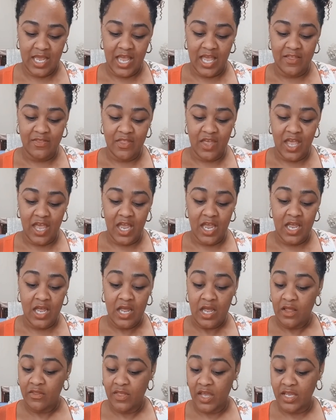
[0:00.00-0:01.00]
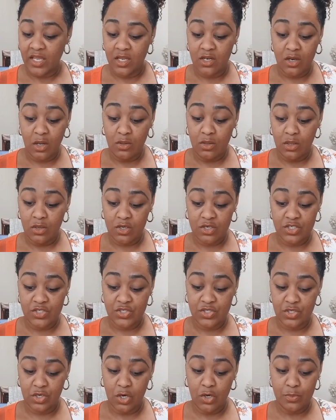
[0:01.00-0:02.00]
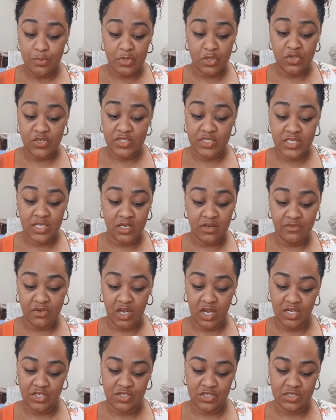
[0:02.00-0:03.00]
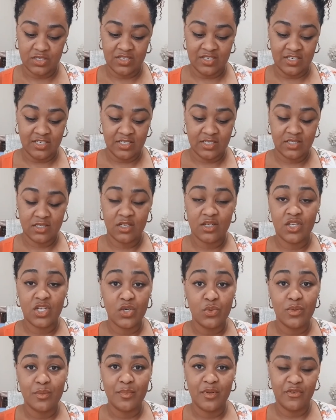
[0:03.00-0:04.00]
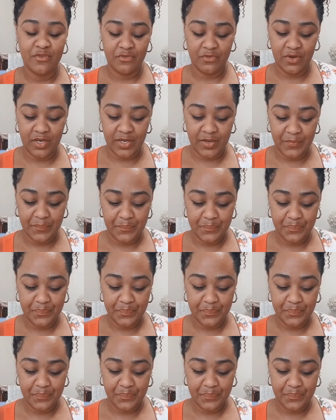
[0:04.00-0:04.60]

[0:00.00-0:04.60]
and that they can no longer disturb your seat of consciousness, you will be free.